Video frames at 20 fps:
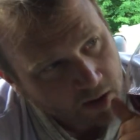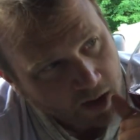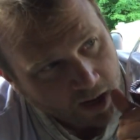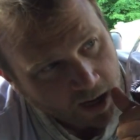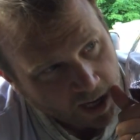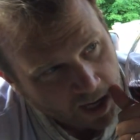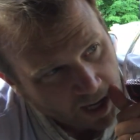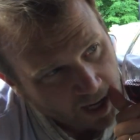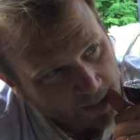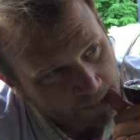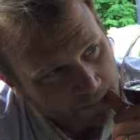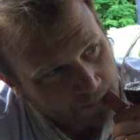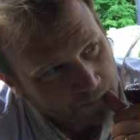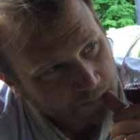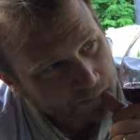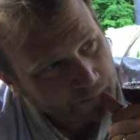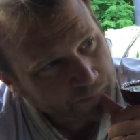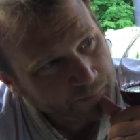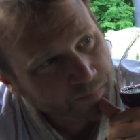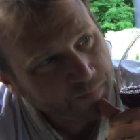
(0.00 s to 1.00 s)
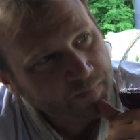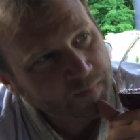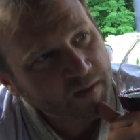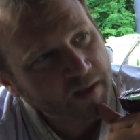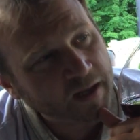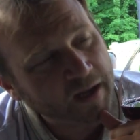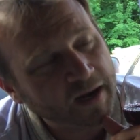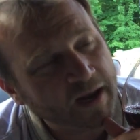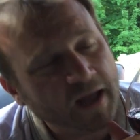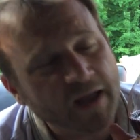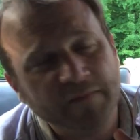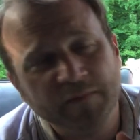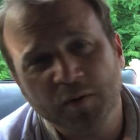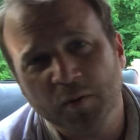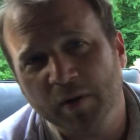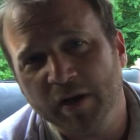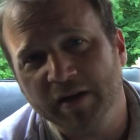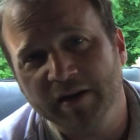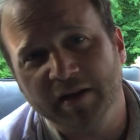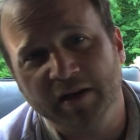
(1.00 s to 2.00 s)
And I have
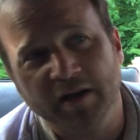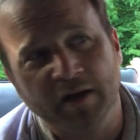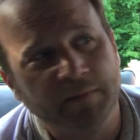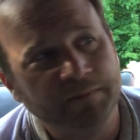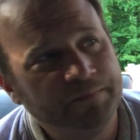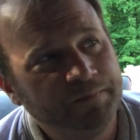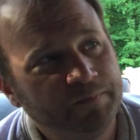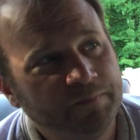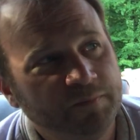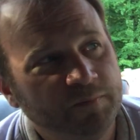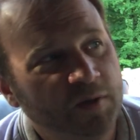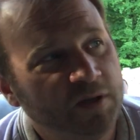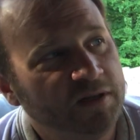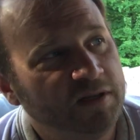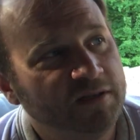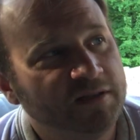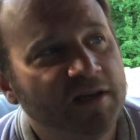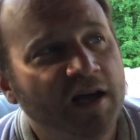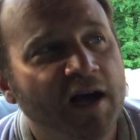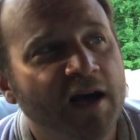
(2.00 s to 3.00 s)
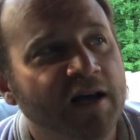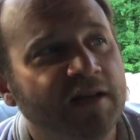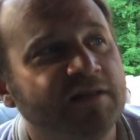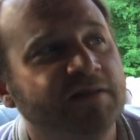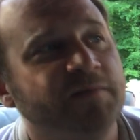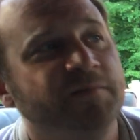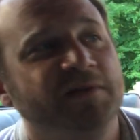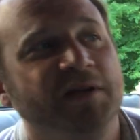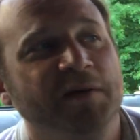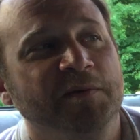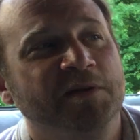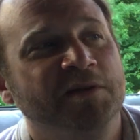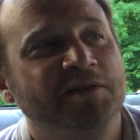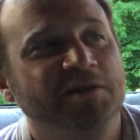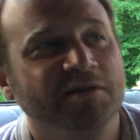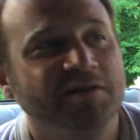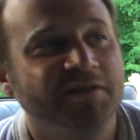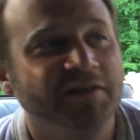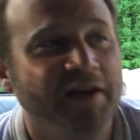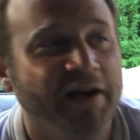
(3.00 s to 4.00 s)
no idea what these guys sometimes
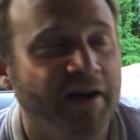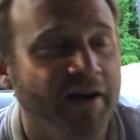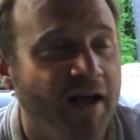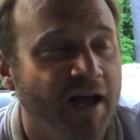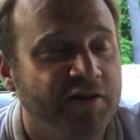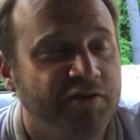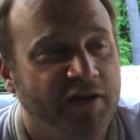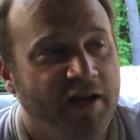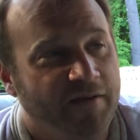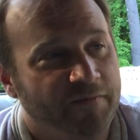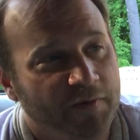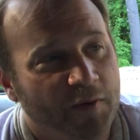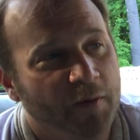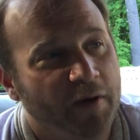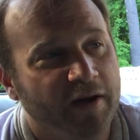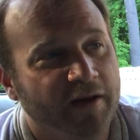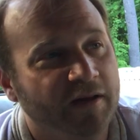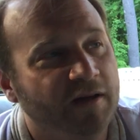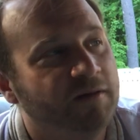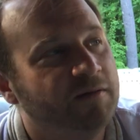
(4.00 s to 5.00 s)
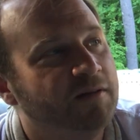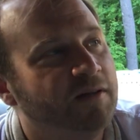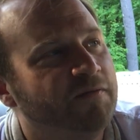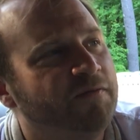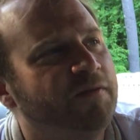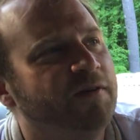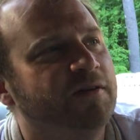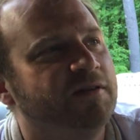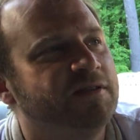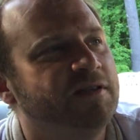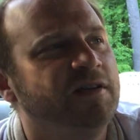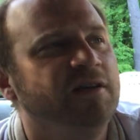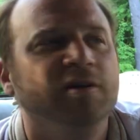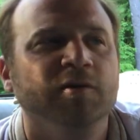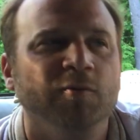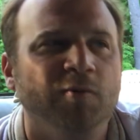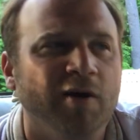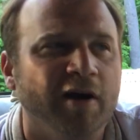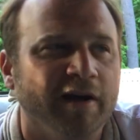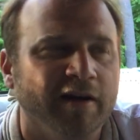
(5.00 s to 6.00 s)
are saying. Actually, I have no idea. If they're singing in
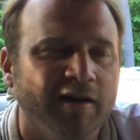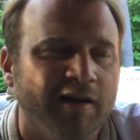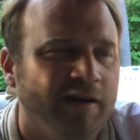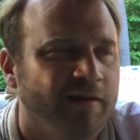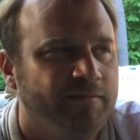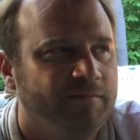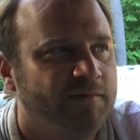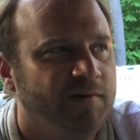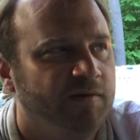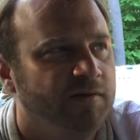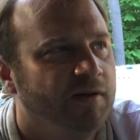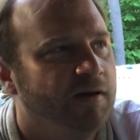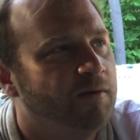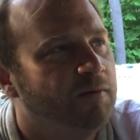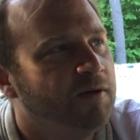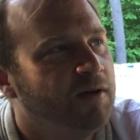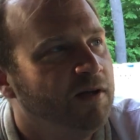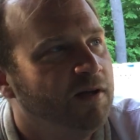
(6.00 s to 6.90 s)
Hawaiian, I don't know.